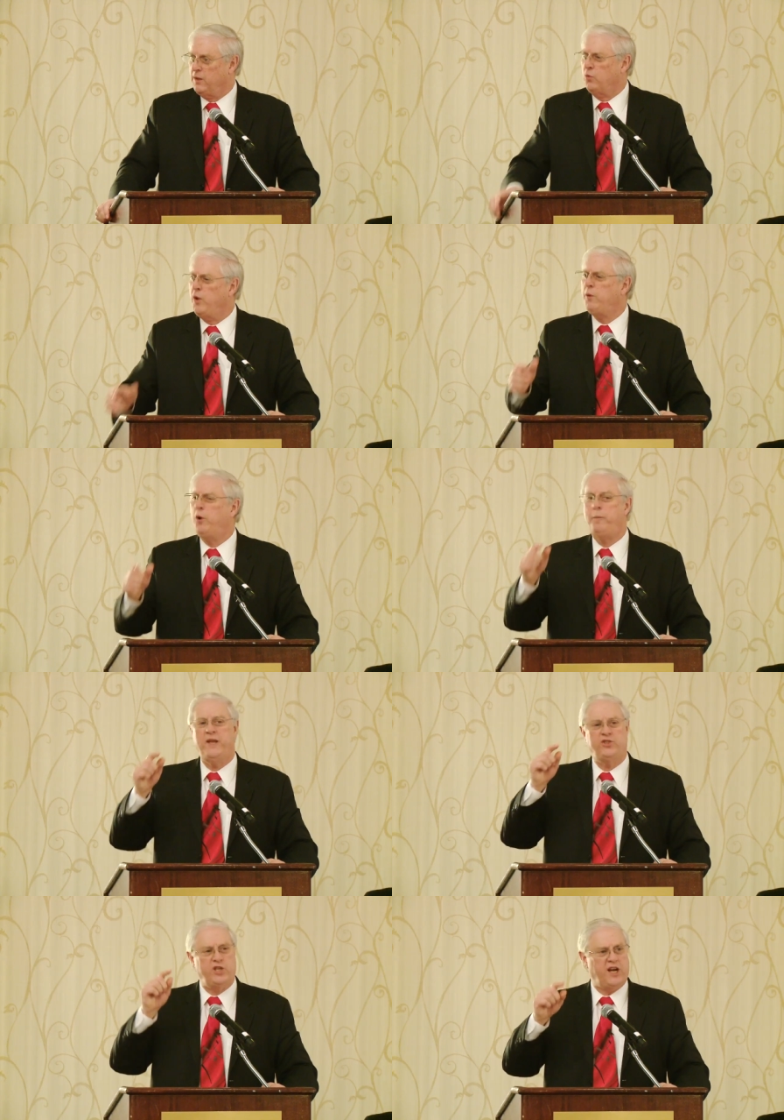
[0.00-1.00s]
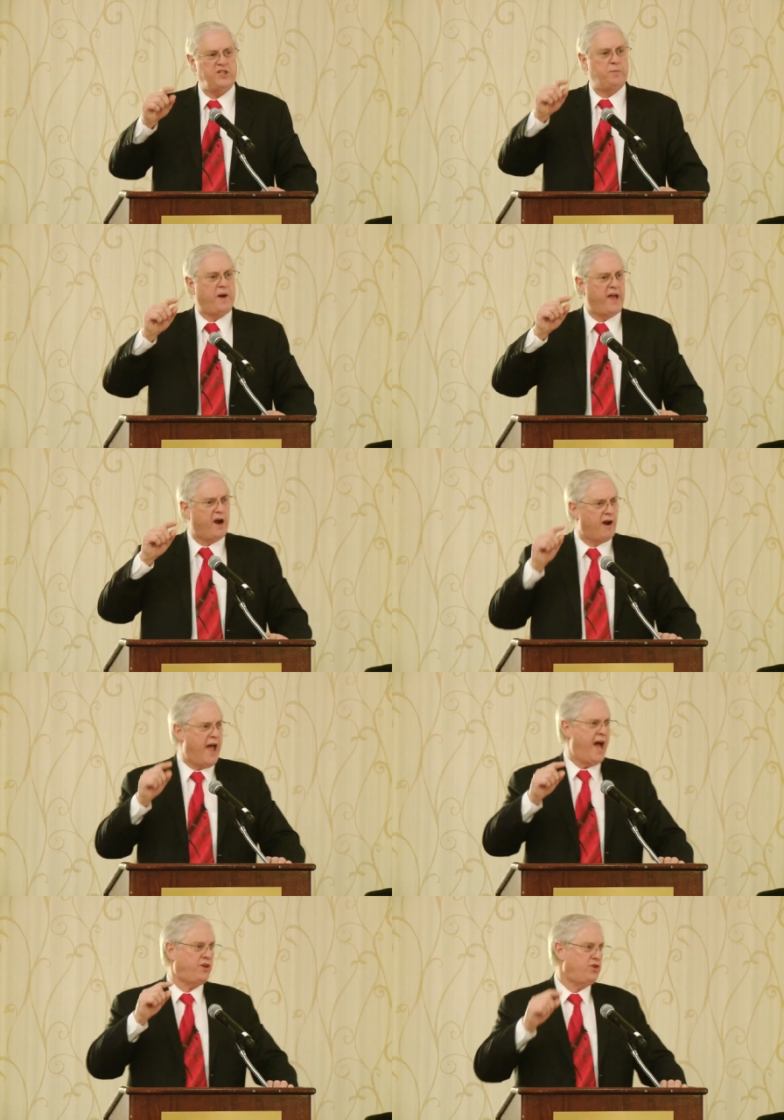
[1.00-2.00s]
We will be judged by our
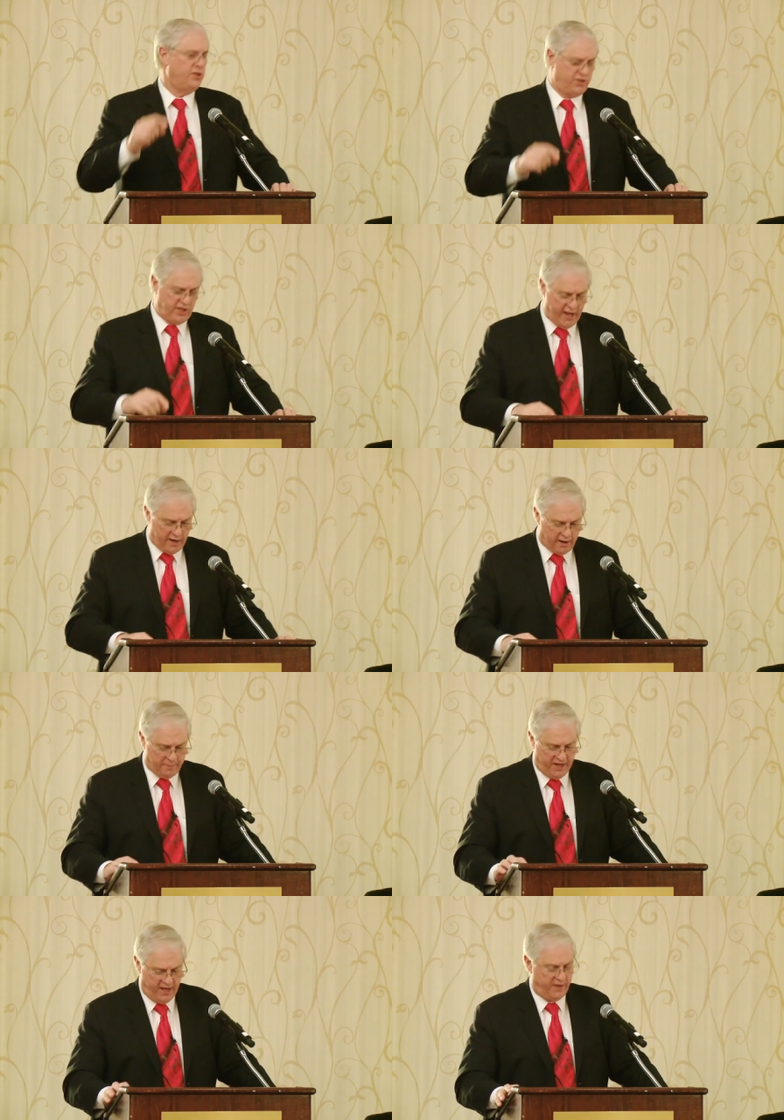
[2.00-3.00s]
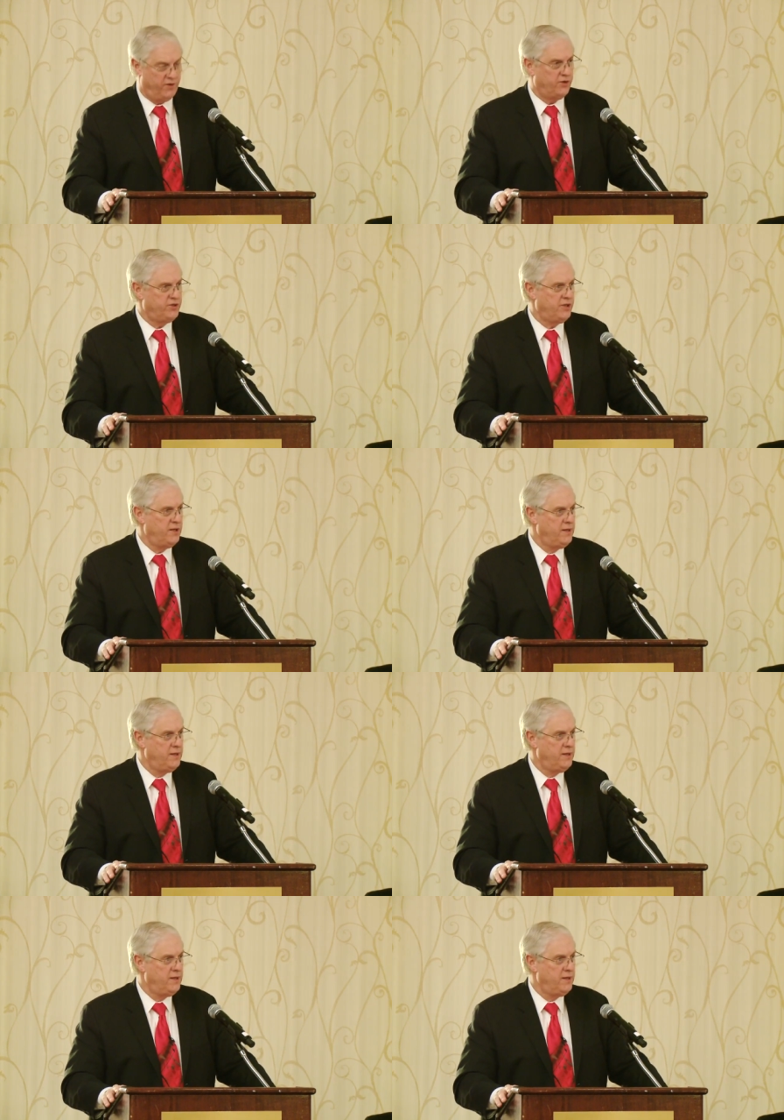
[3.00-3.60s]
actions and our behaviors.